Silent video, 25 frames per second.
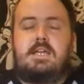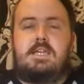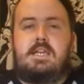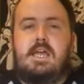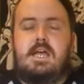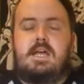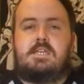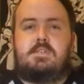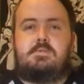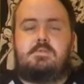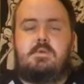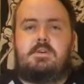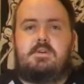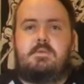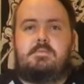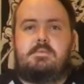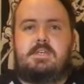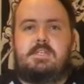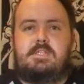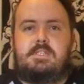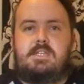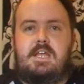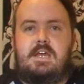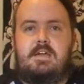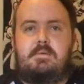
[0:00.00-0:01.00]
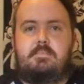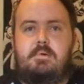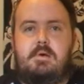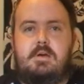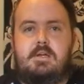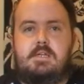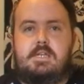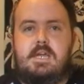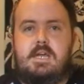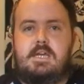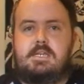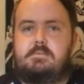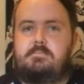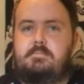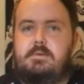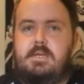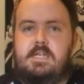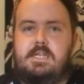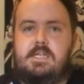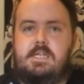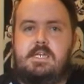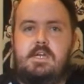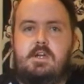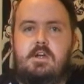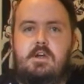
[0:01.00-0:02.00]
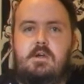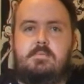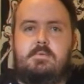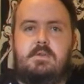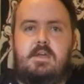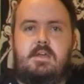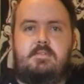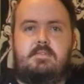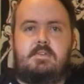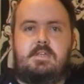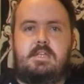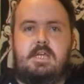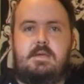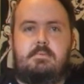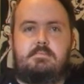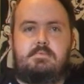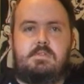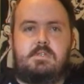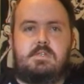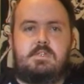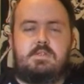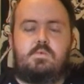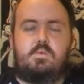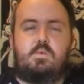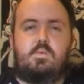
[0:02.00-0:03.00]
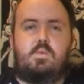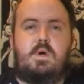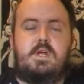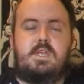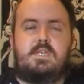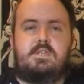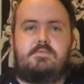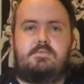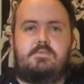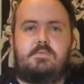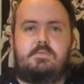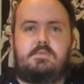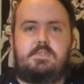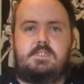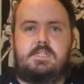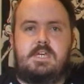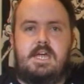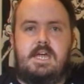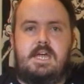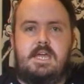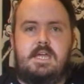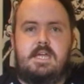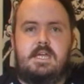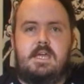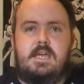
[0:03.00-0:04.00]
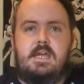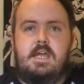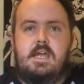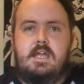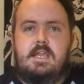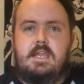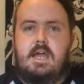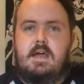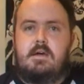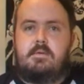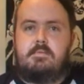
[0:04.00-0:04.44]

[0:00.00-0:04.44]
Hi guys, welcome to It's Alive Podcast. Ben here, hope you're having an absolutely wonderful day.